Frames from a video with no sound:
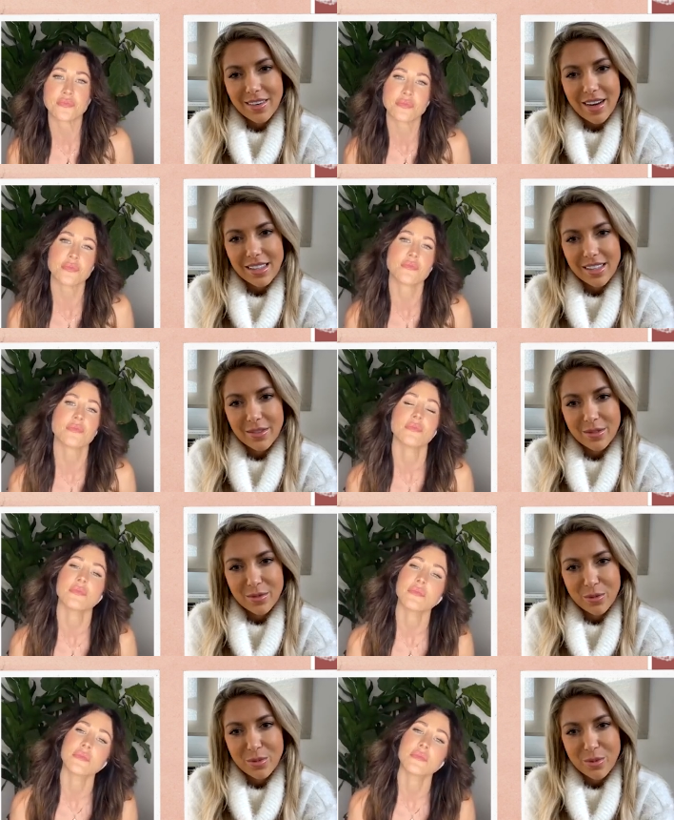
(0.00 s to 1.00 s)
Speaker 1: advice of
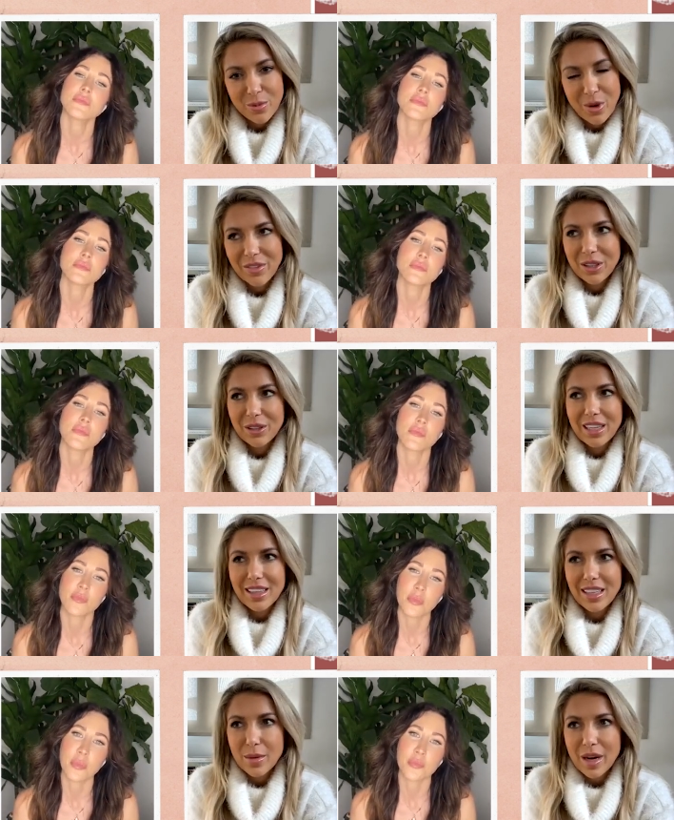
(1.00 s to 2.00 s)
whenever you're
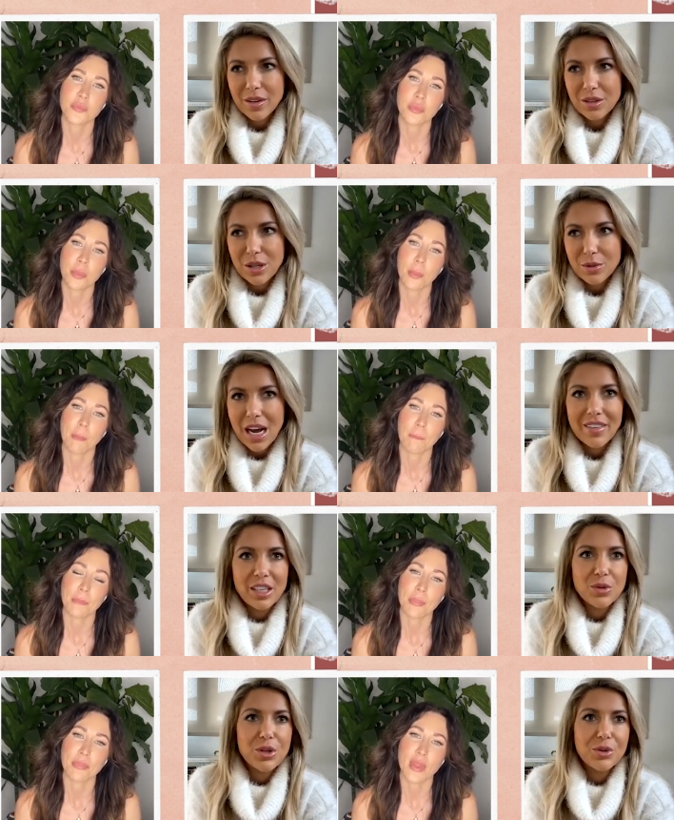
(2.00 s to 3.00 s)
like thinking about you know diving
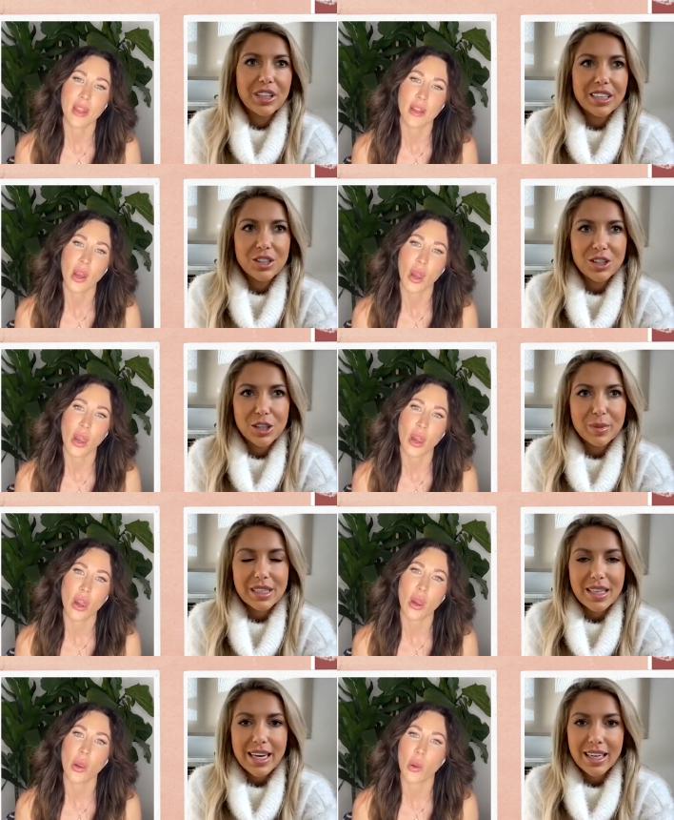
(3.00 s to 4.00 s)
into a new relationship.
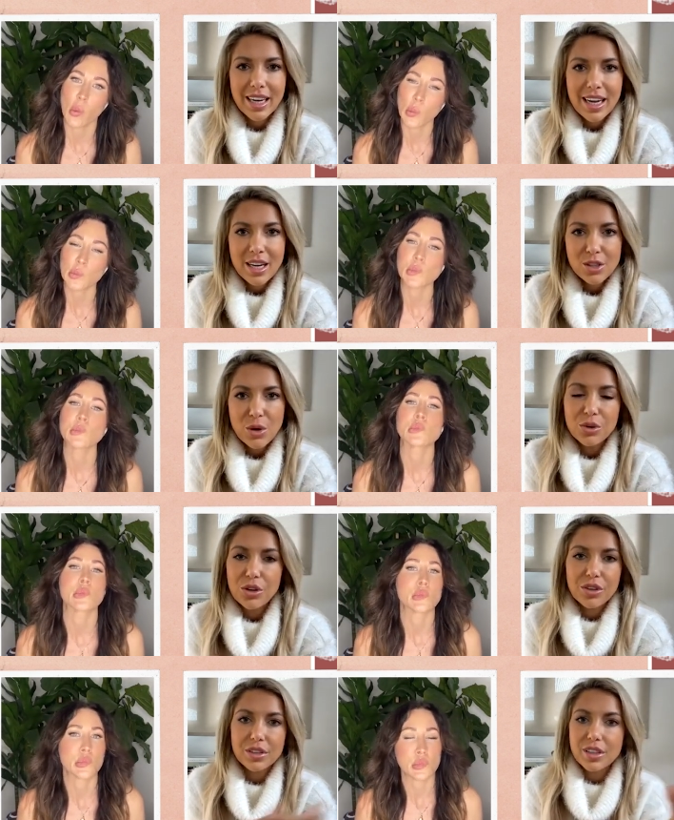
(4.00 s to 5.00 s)
It's like don't
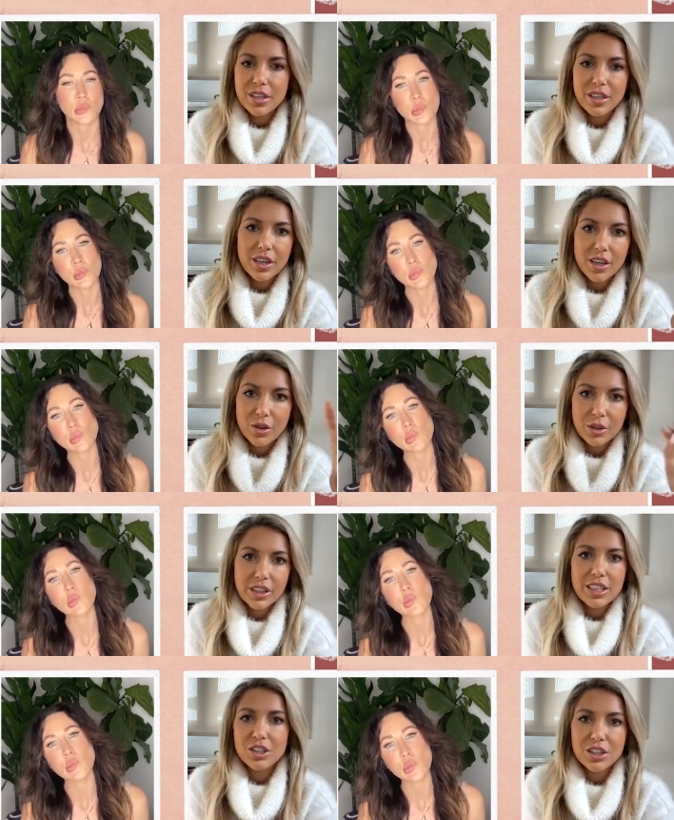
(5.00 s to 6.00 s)
look to the
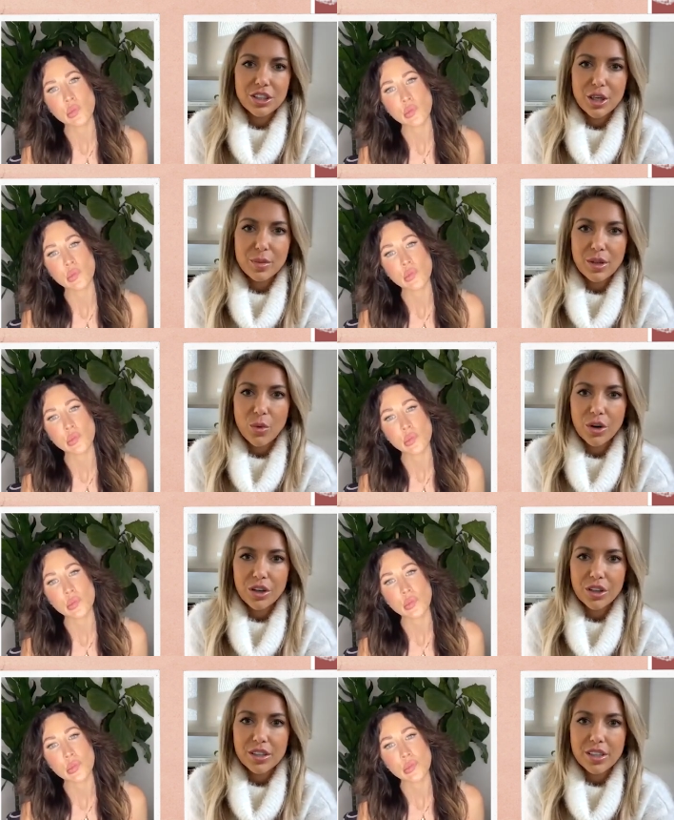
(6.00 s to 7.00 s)
relationship in
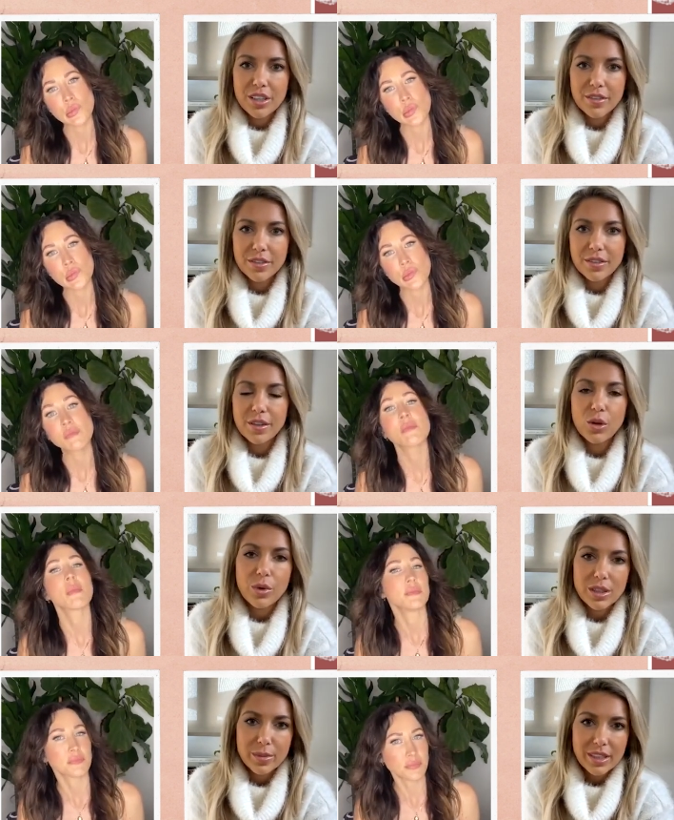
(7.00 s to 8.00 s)
order to fulfill
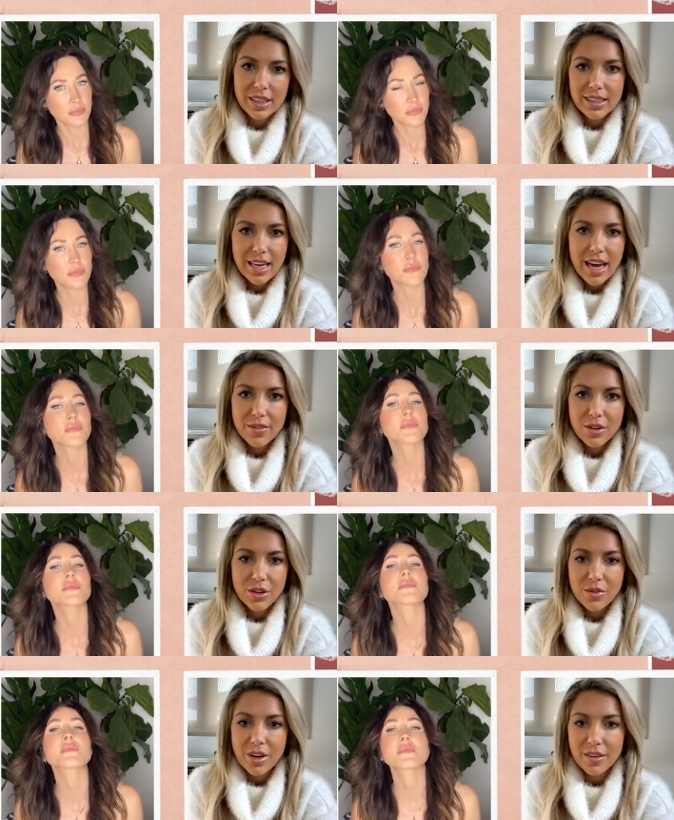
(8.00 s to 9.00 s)
what's missing inside of you.
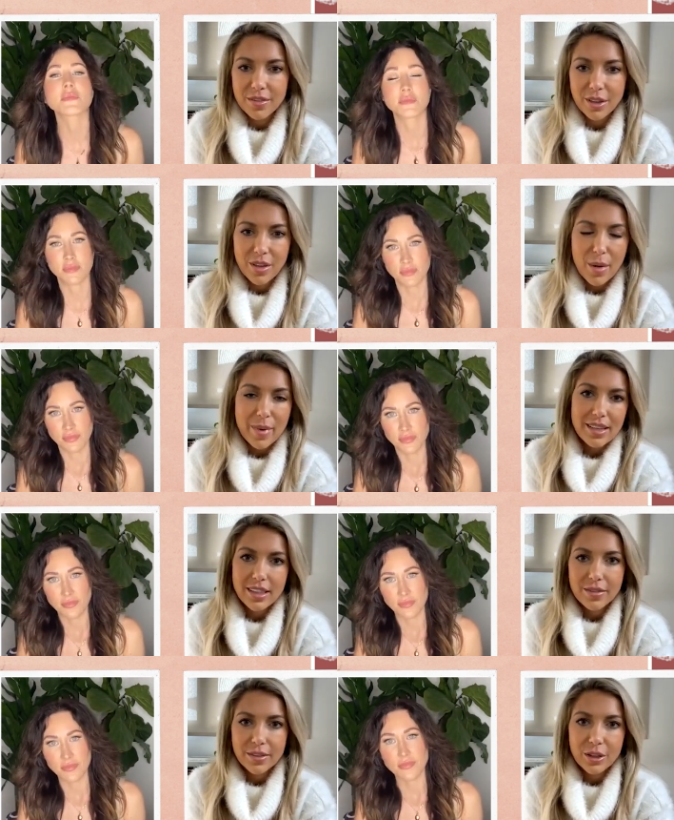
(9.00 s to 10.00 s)
You've got to fill that
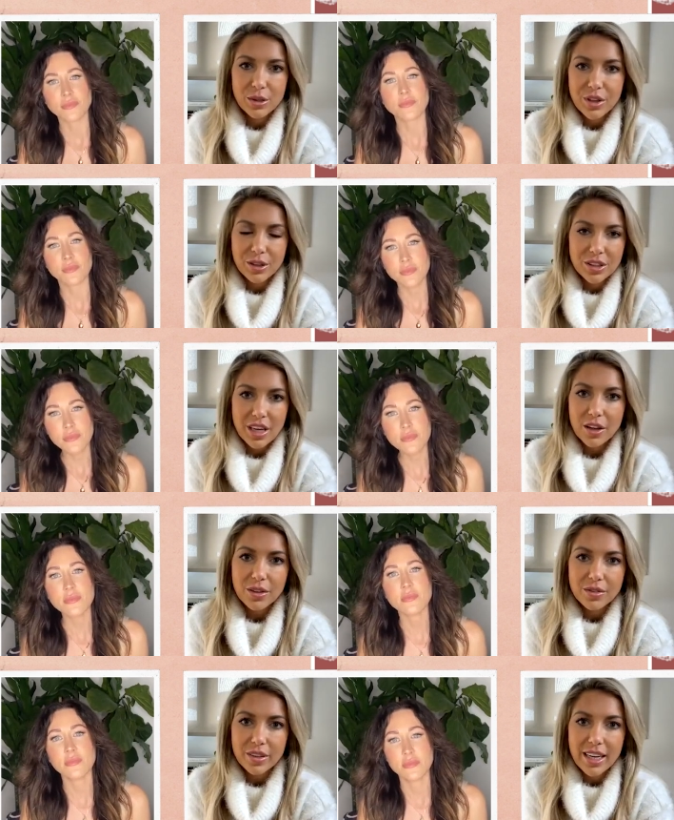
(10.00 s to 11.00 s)
basket first with
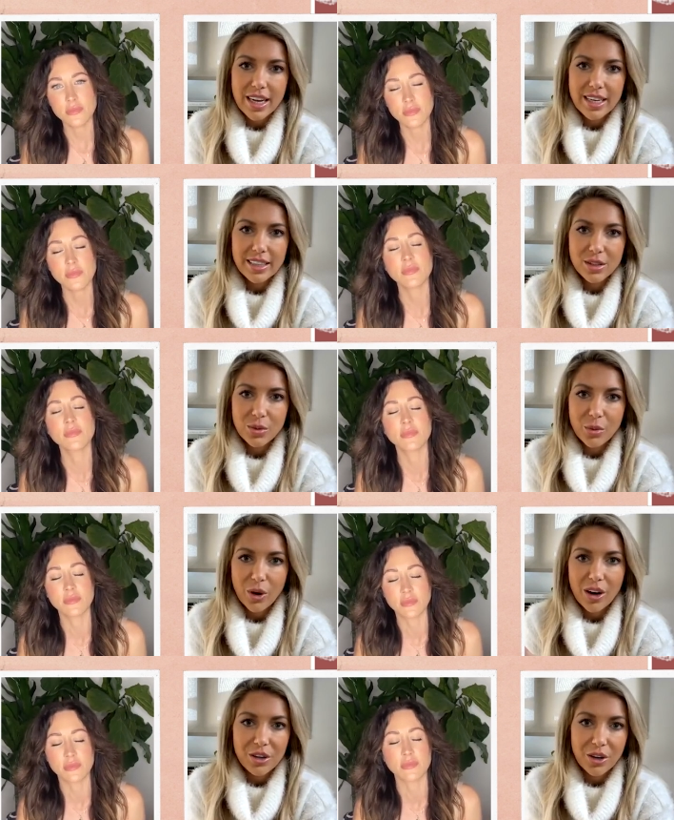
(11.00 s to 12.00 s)
yourself and mm-hmm.
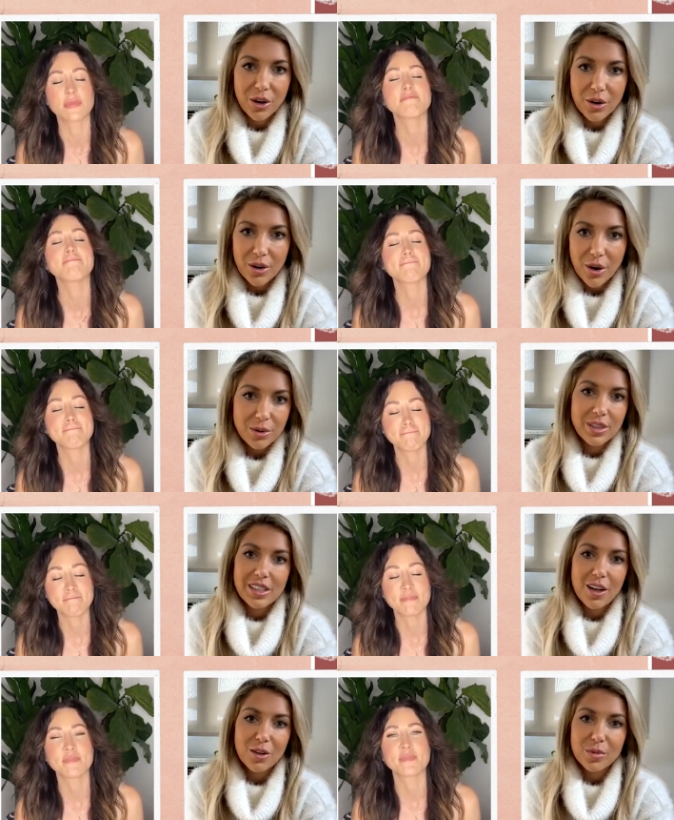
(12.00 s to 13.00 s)
work on mm-hmm. your own
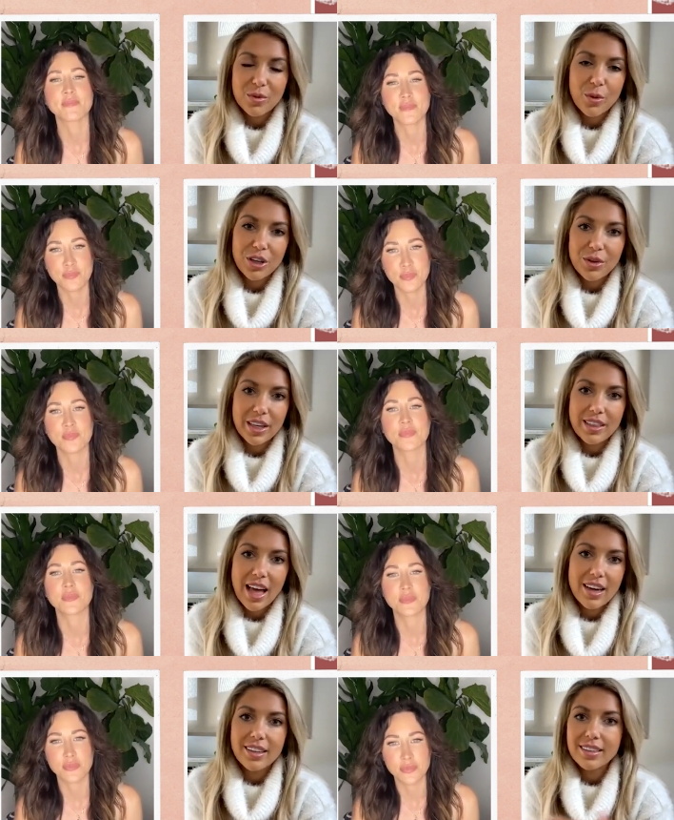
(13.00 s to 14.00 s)
self before you can
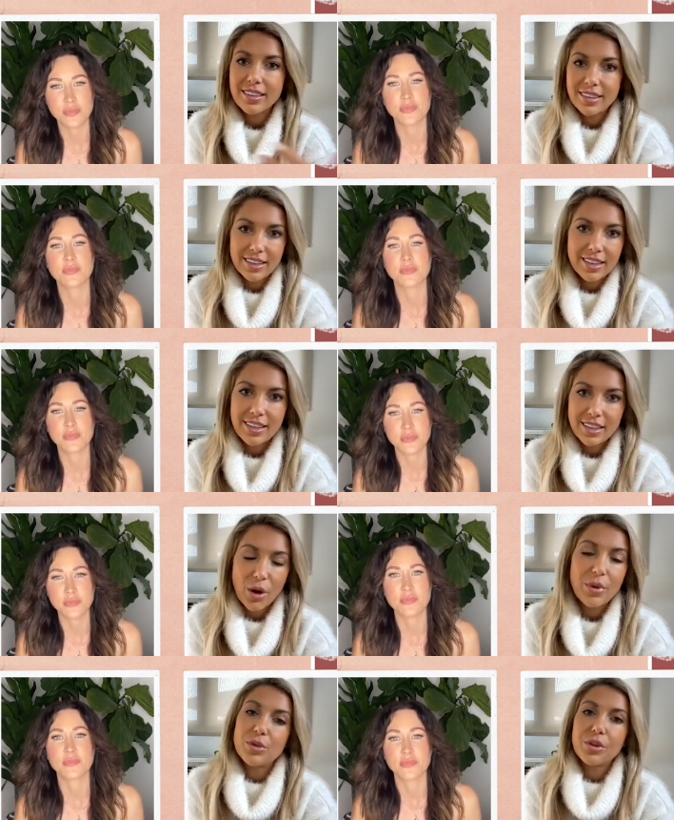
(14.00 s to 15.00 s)
then go into
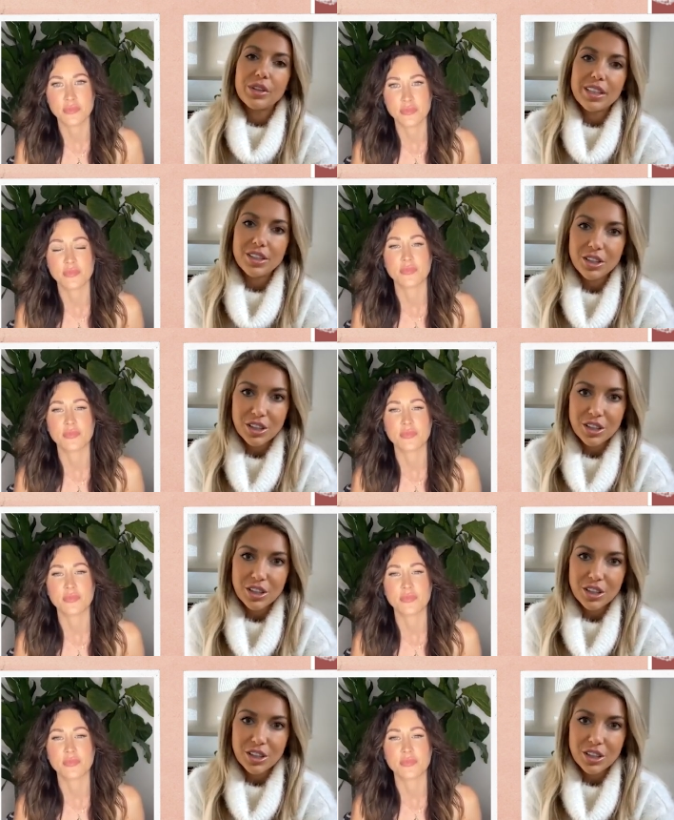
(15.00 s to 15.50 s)
a relationship.